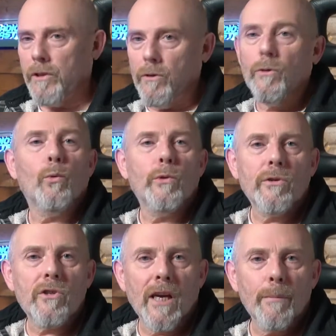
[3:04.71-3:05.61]
You do all your
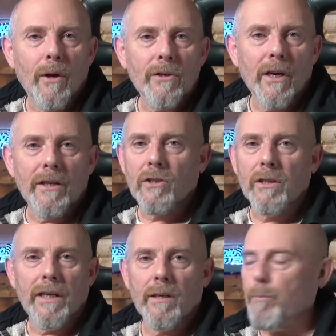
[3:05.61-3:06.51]

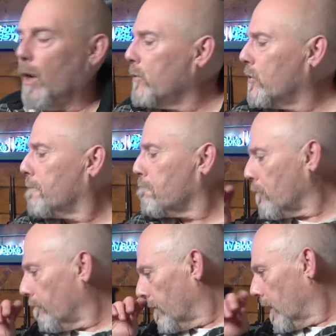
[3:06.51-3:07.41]
stabilization in post
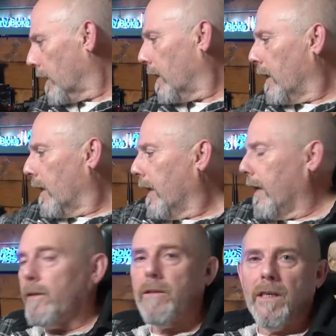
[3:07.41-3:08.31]

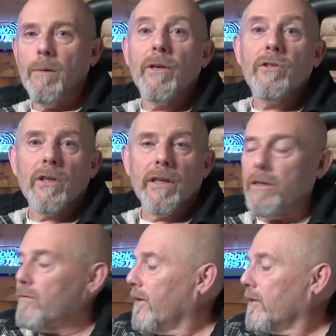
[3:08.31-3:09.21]
and the image
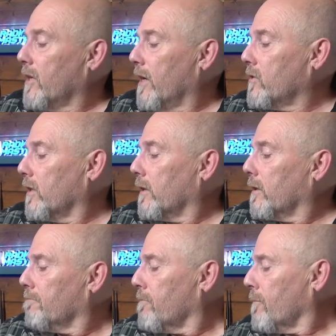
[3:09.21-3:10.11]
is fantastic.